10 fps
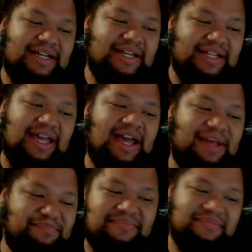that
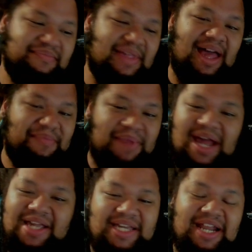I'm
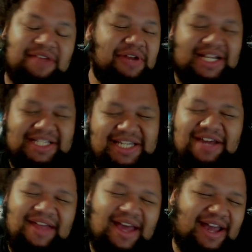not kidding when I say
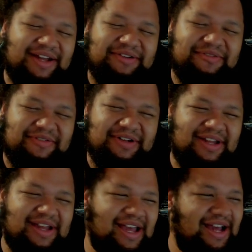that.
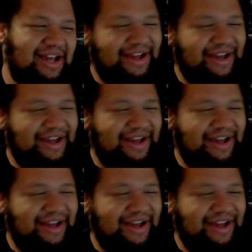Uh,